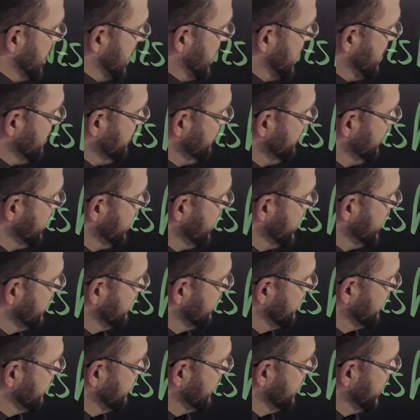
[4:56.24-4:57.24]
here we have
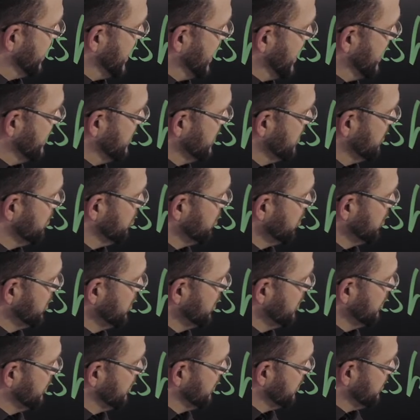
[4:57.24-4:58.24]
now connected
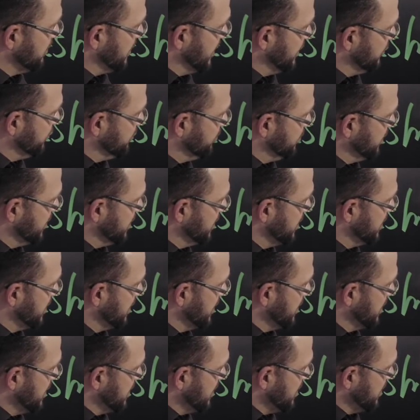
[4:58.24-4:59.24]
via an inverter, for
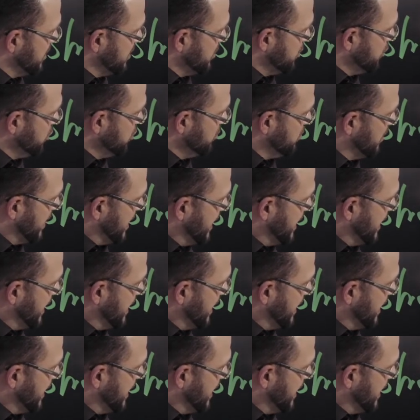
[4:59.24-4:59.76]
example,